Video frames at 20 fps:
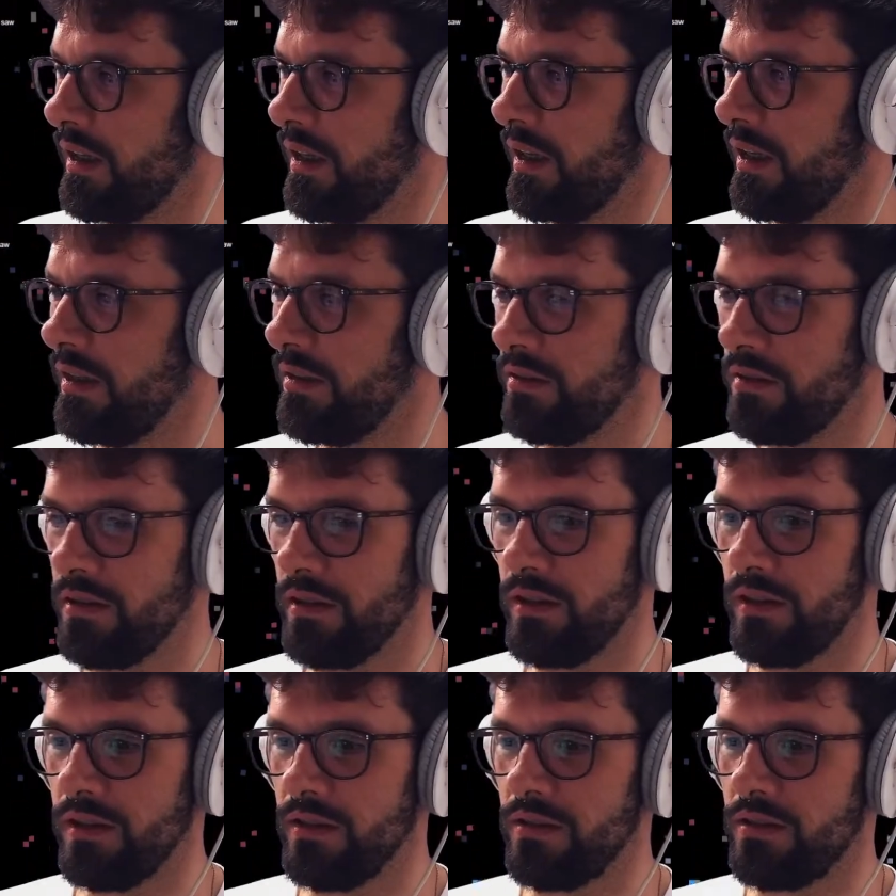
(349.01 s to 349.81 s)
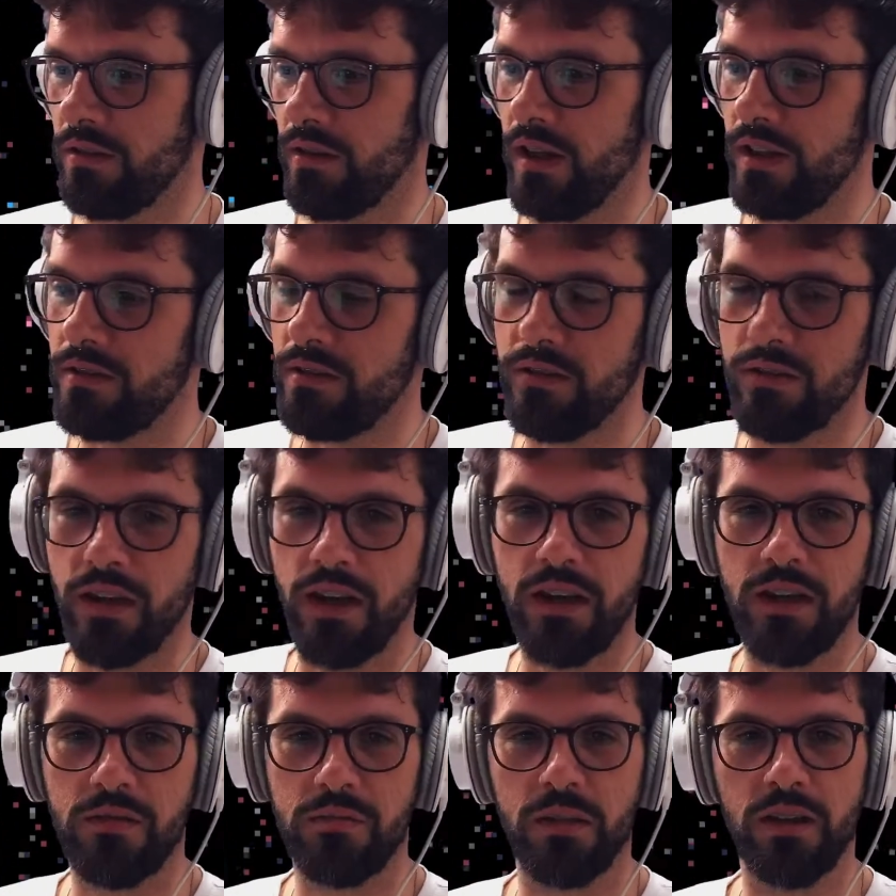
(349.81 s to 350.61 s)
And so guys,
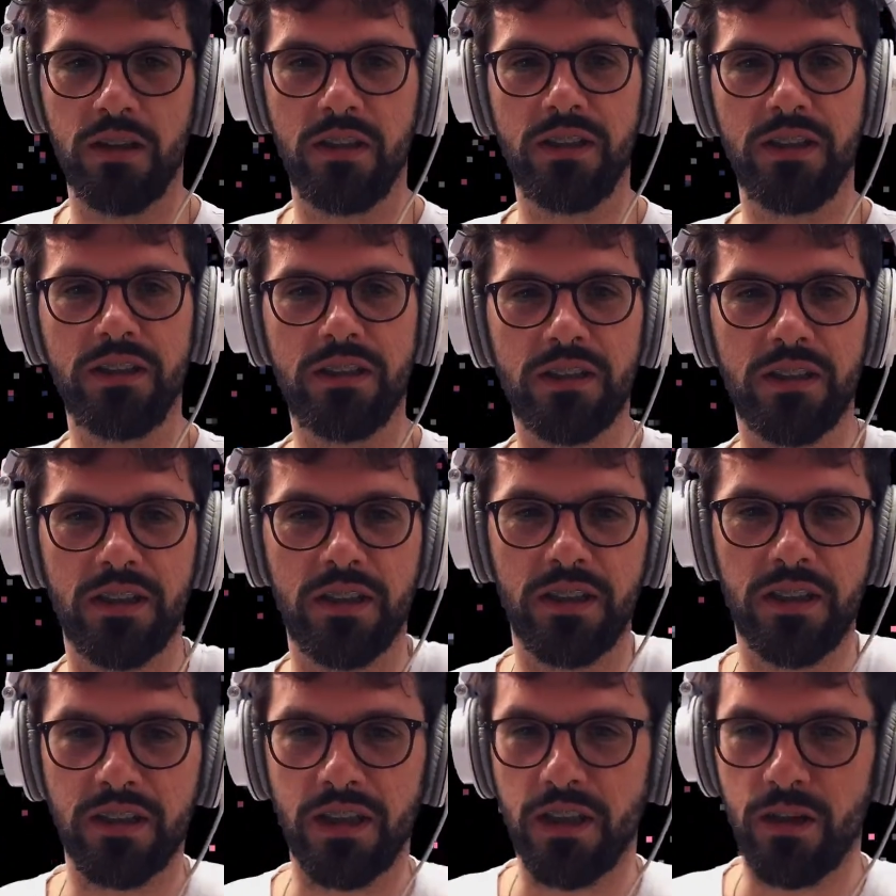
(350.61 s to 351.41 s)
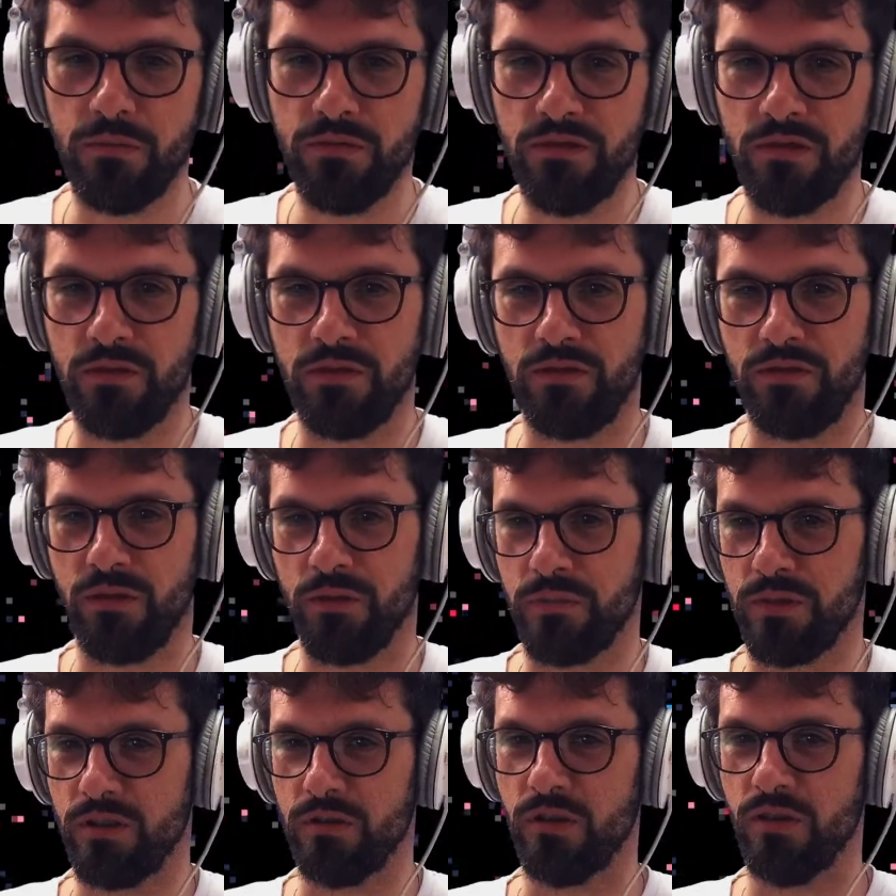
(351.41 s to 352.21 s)
tonight I'm gonna need a little help
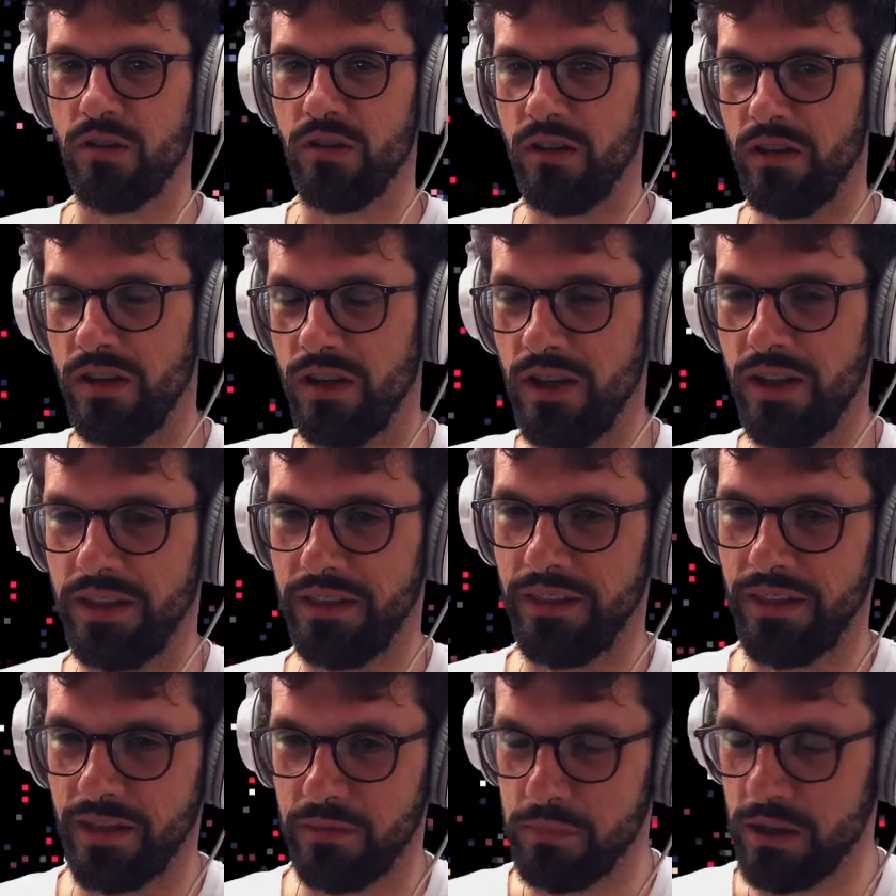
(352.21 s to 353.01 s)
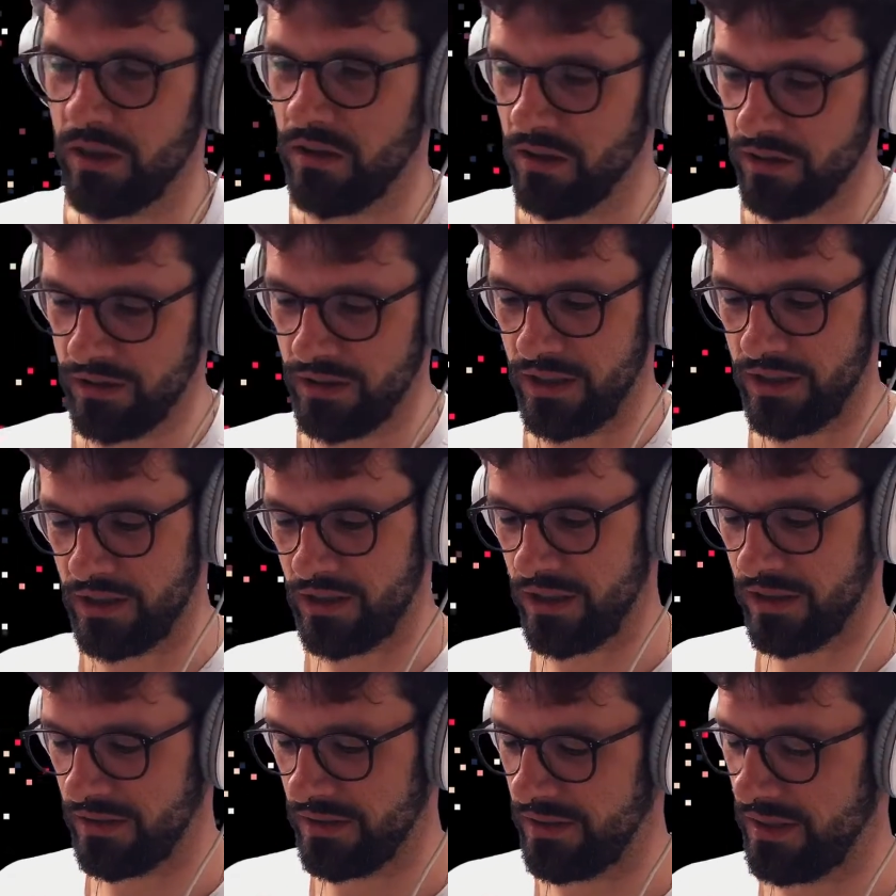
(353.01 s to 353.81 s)
from you all, I think, because
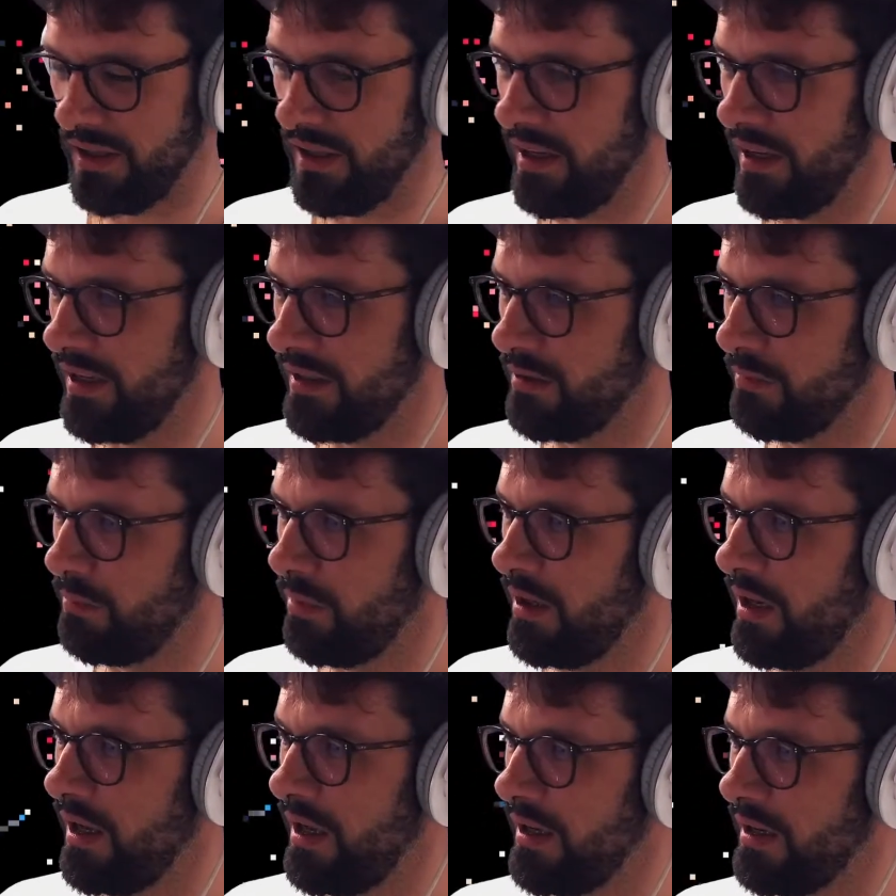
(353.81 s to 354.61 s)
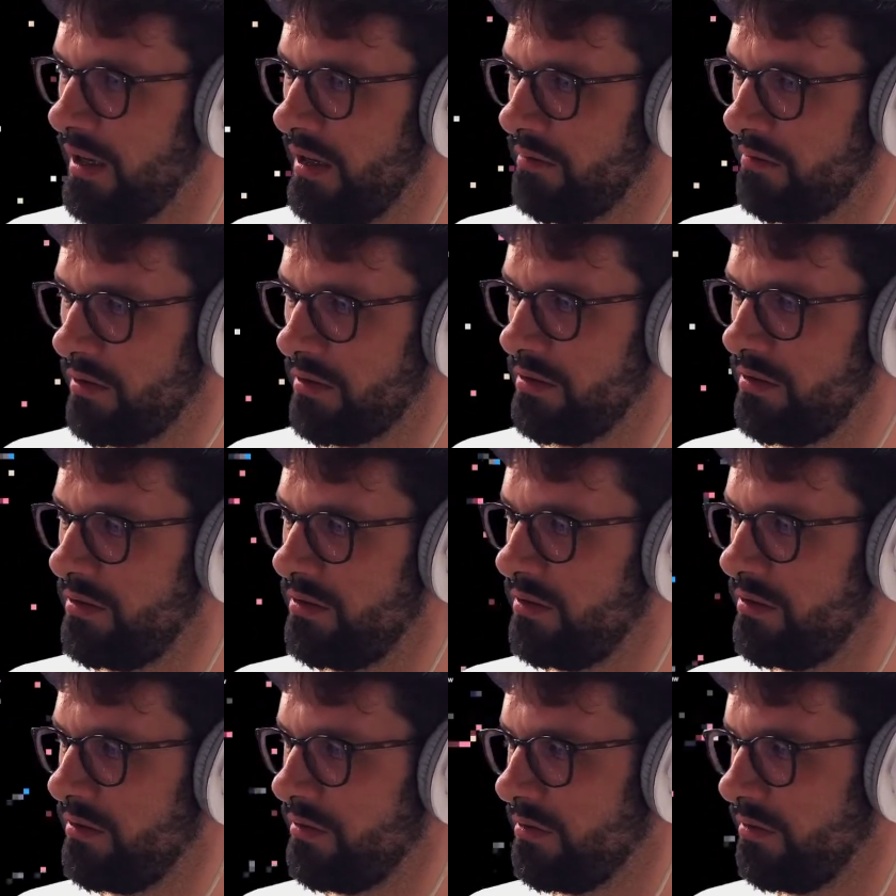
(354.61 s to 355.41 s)
I had a plan I wanted
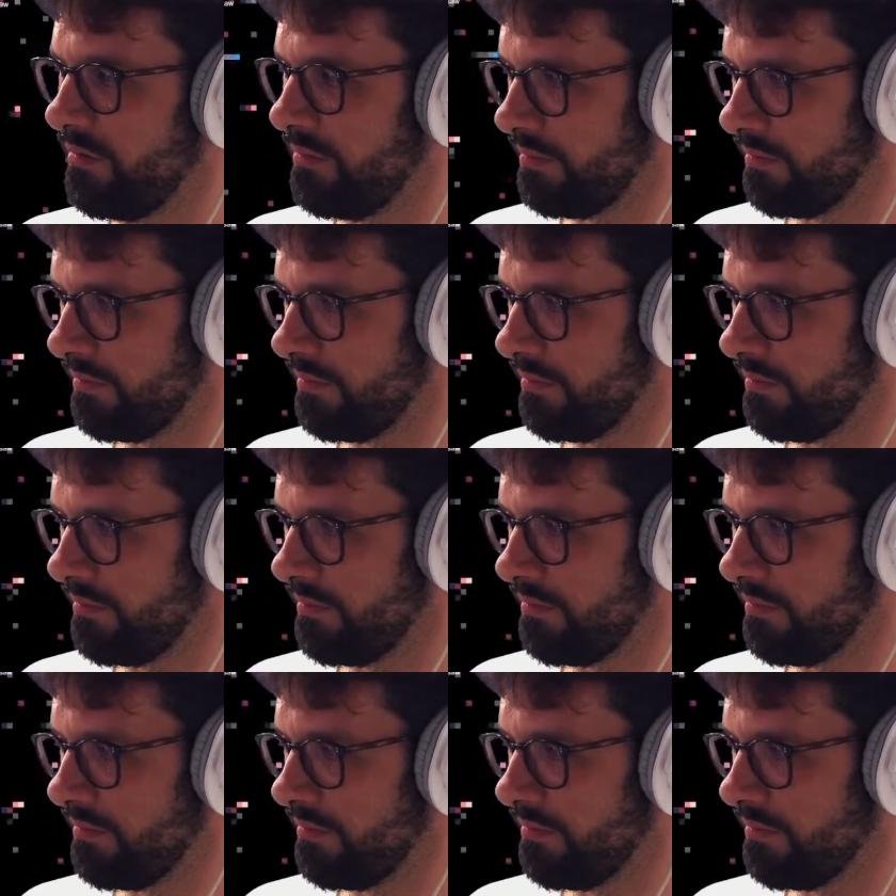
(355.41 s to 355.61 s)
to do,